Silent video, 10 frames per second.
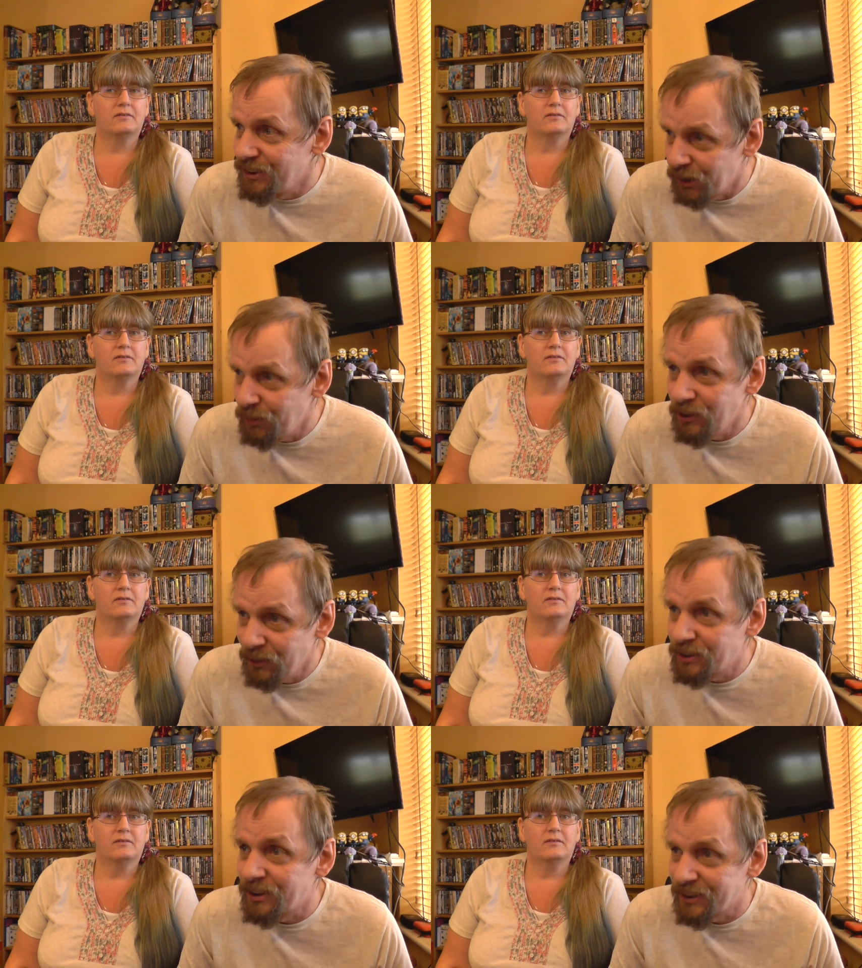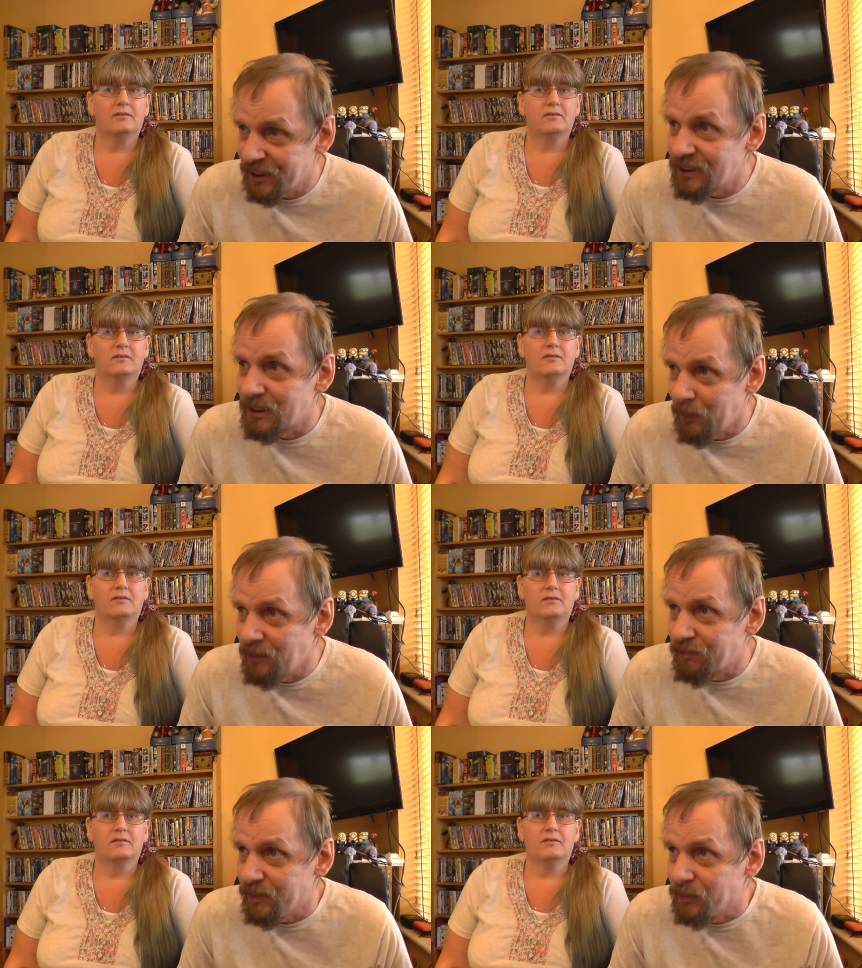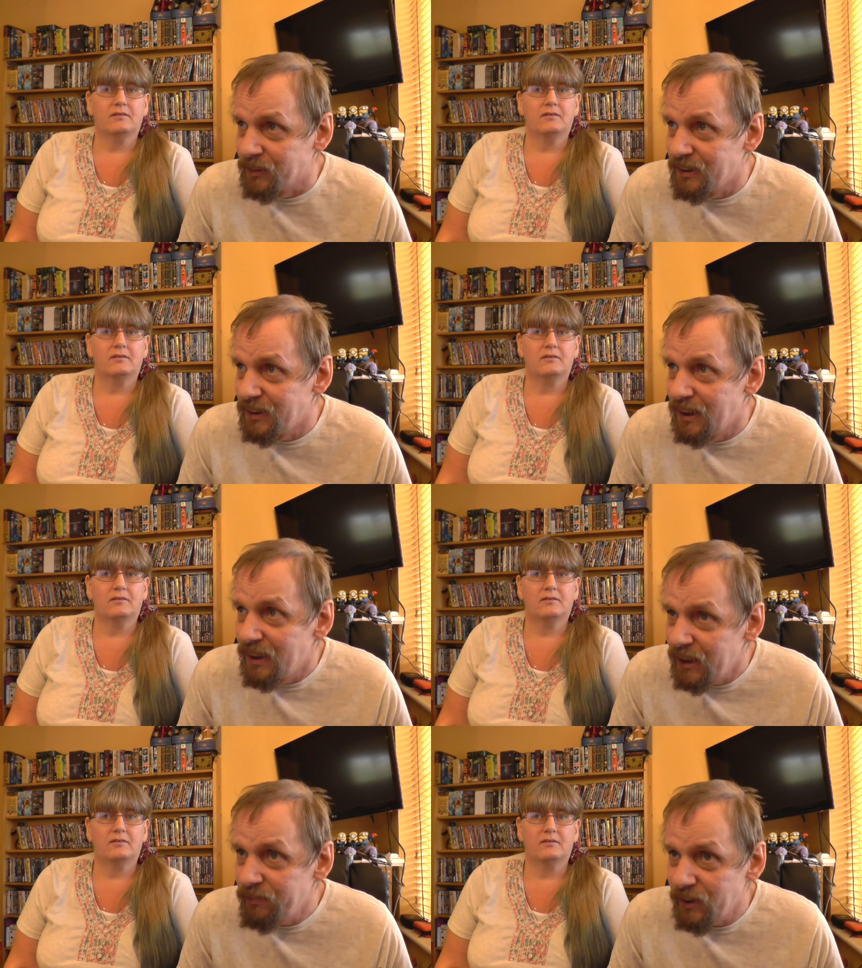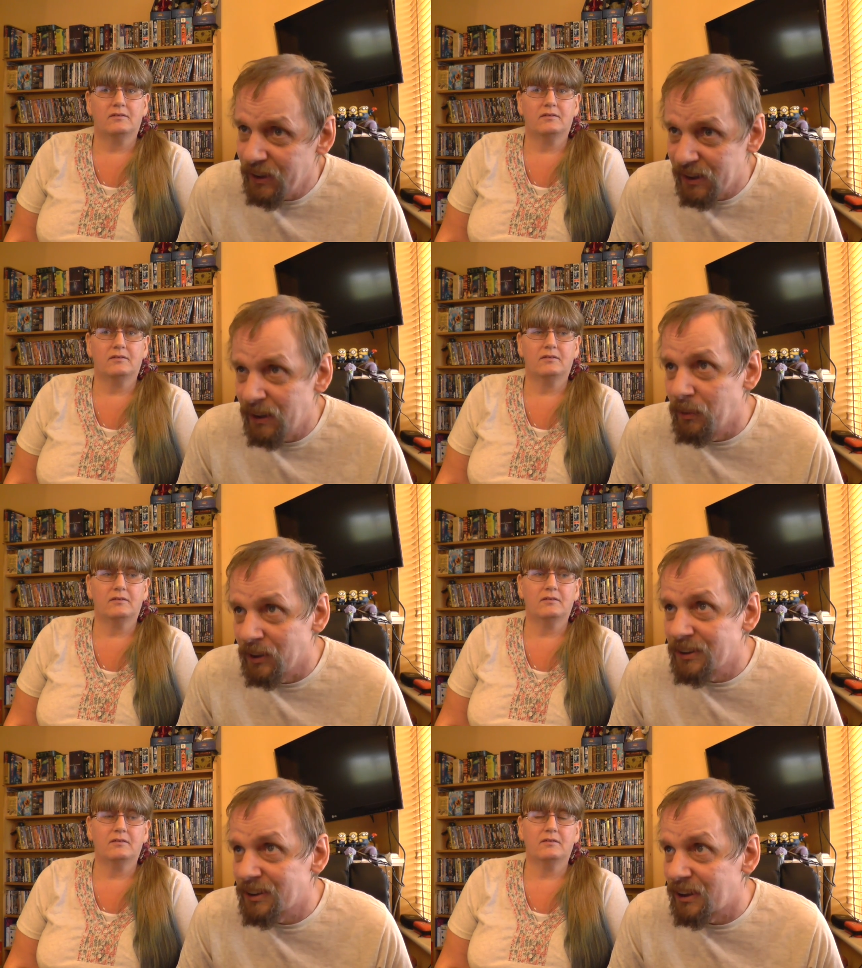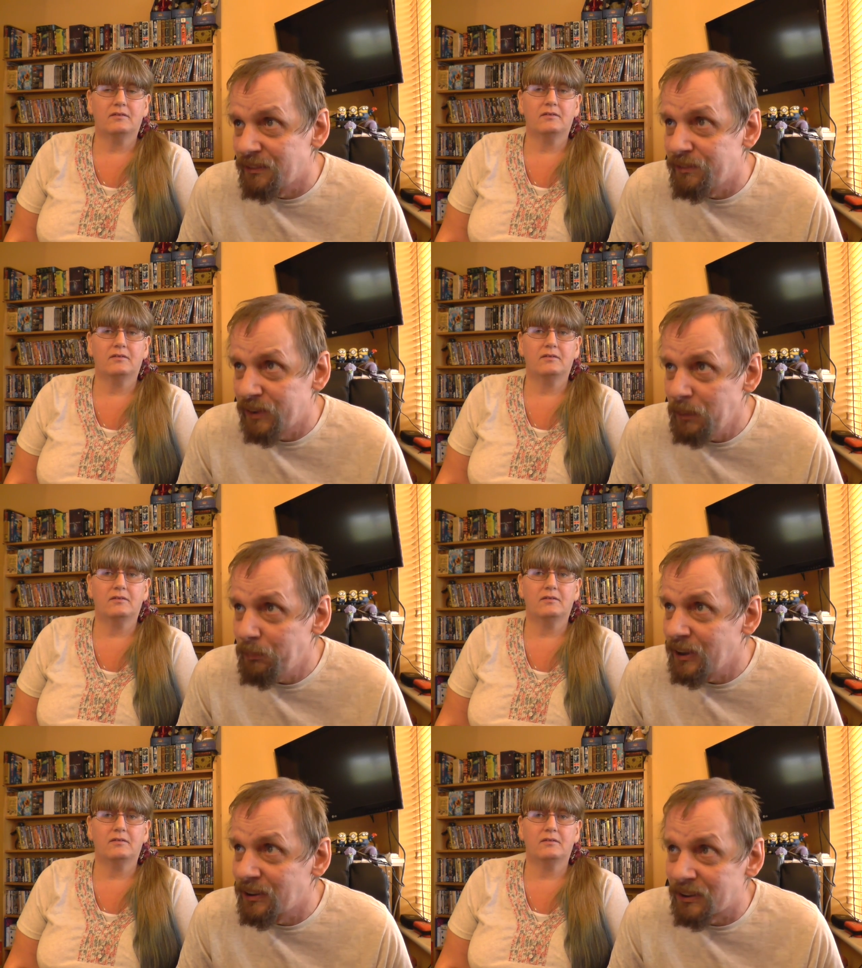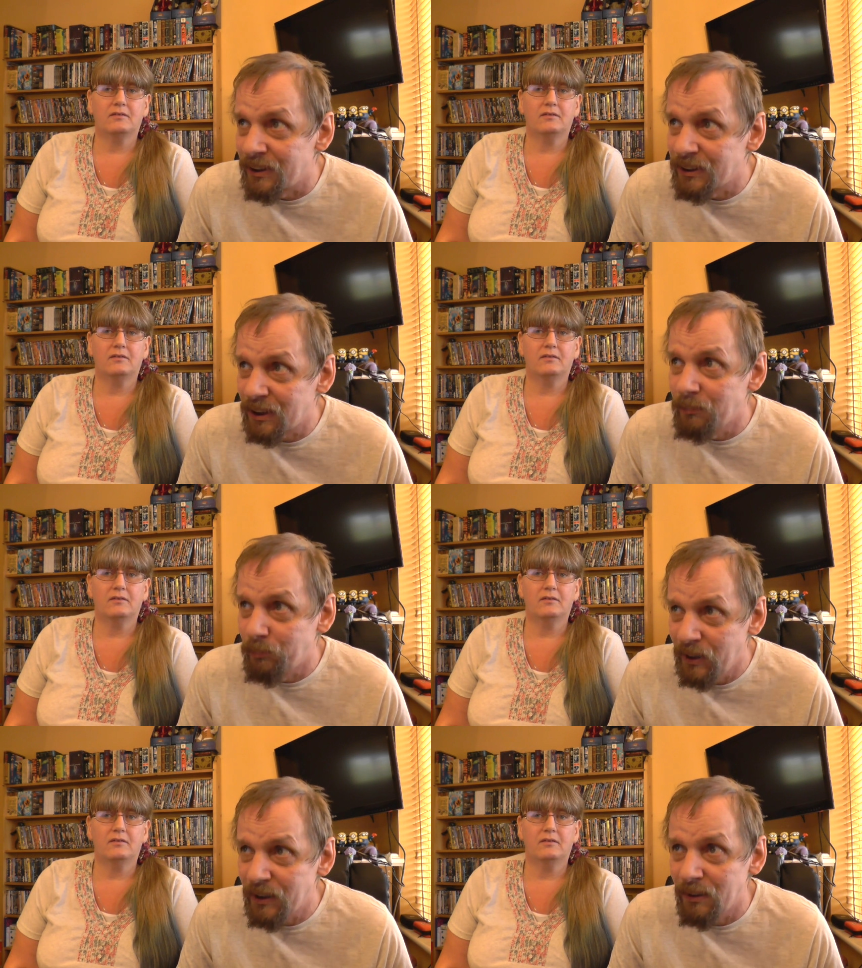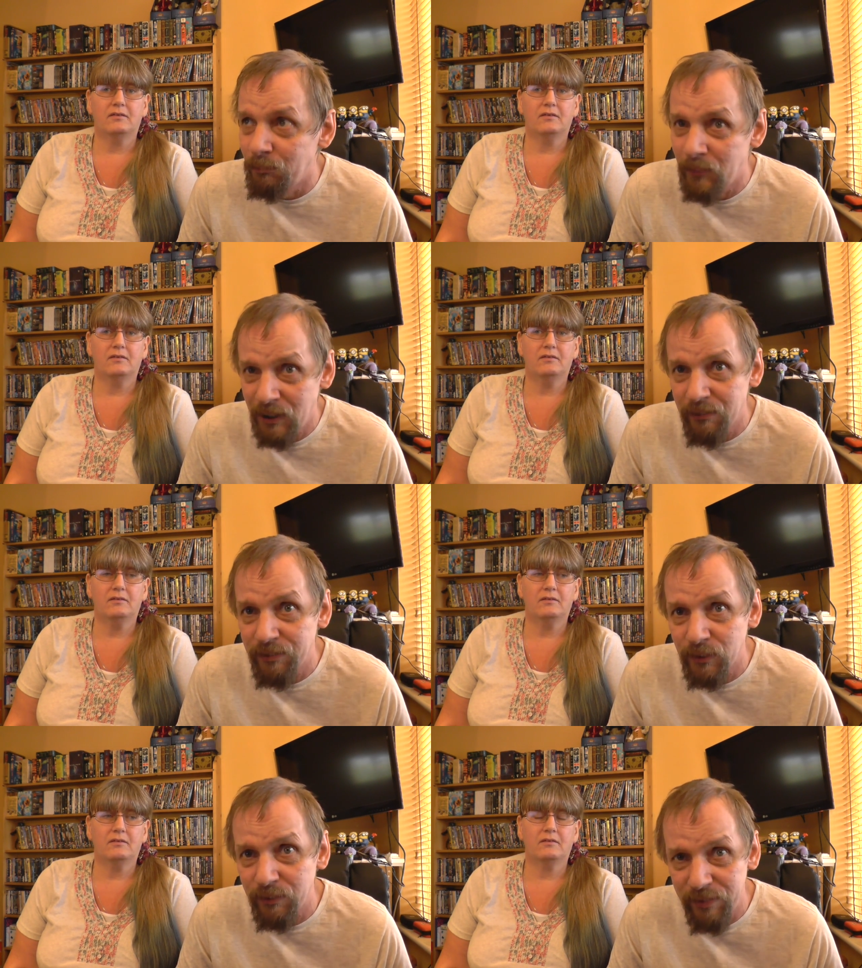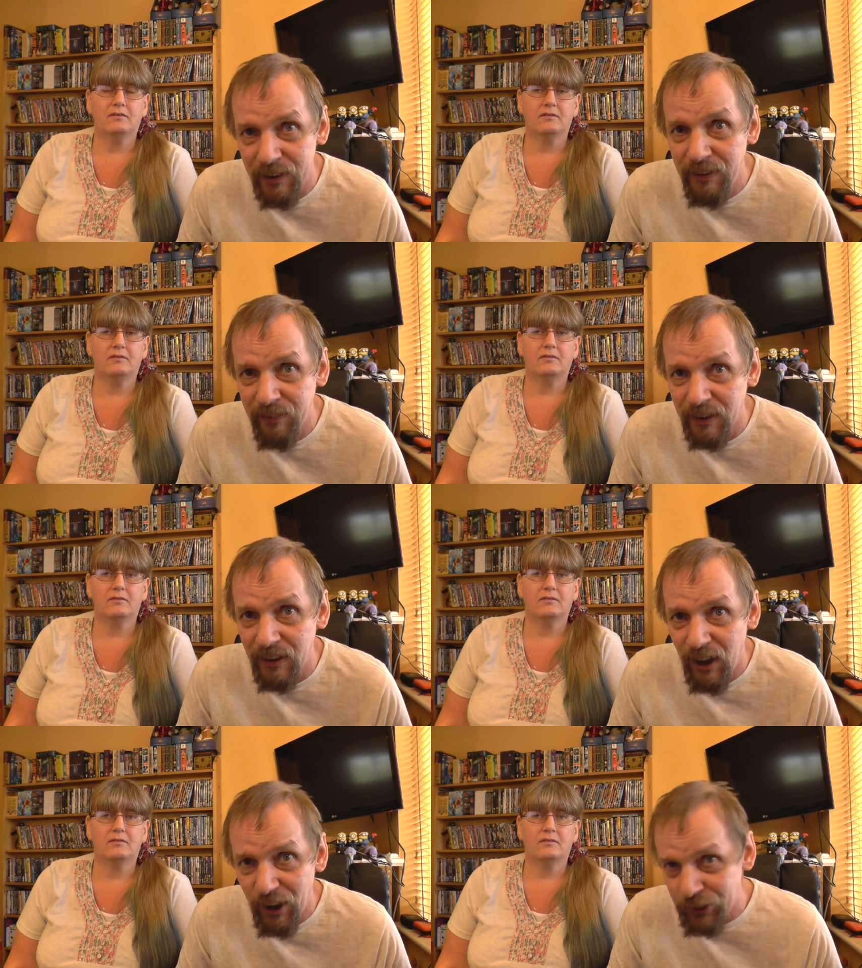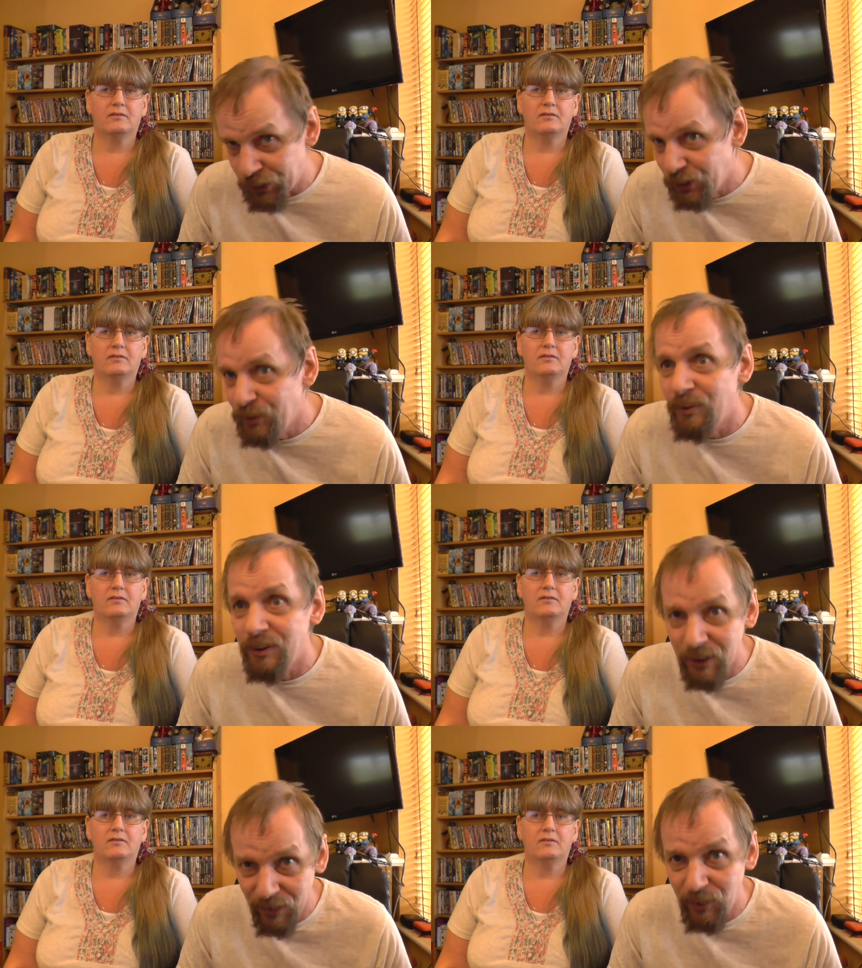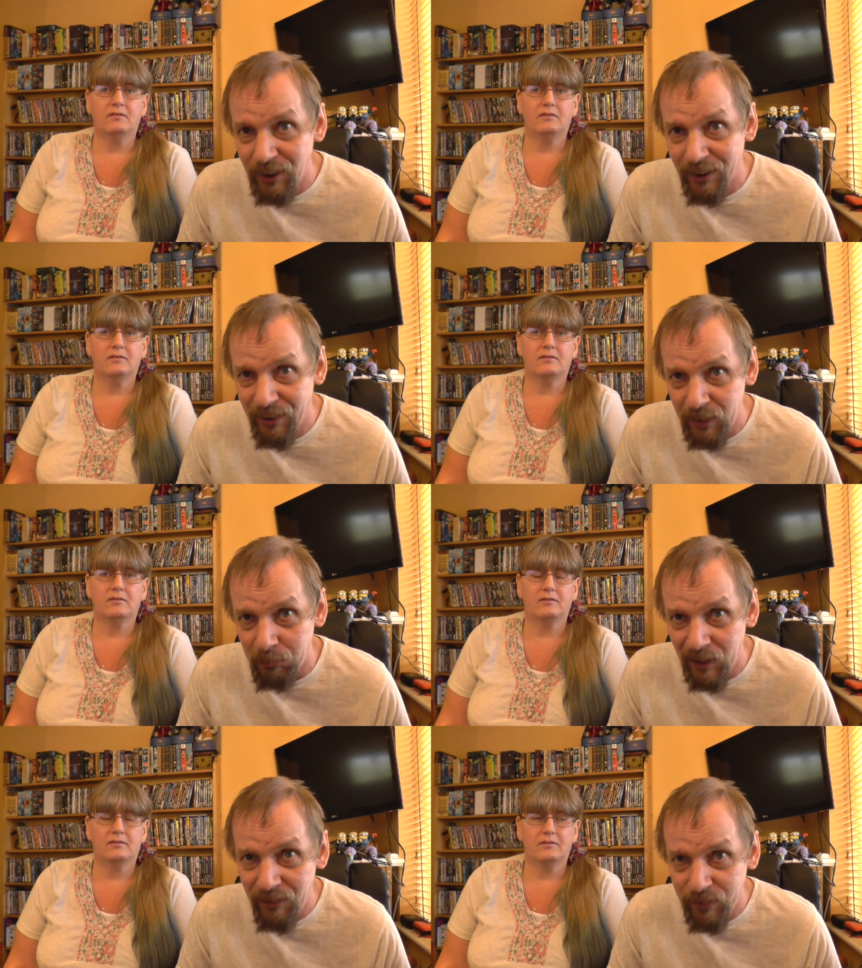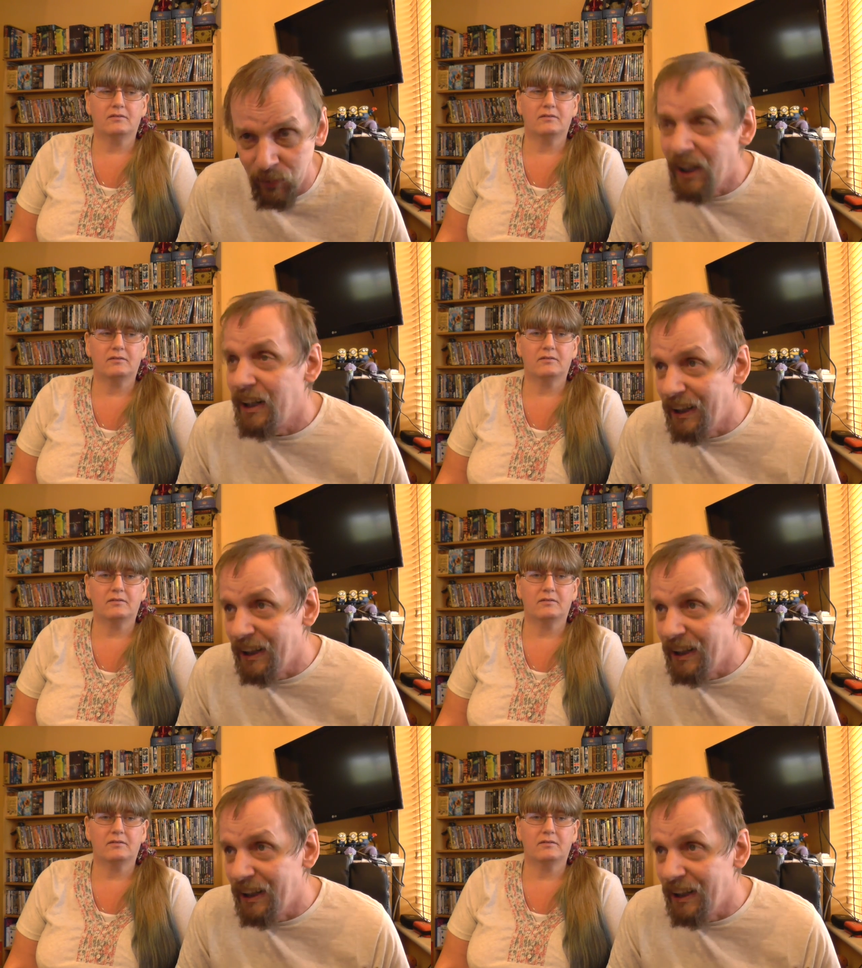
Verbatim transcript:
Speaker 1: You used to taste the menthol. If you go on to the vaping sites and pick a menthol flavour, you know you're having menthol.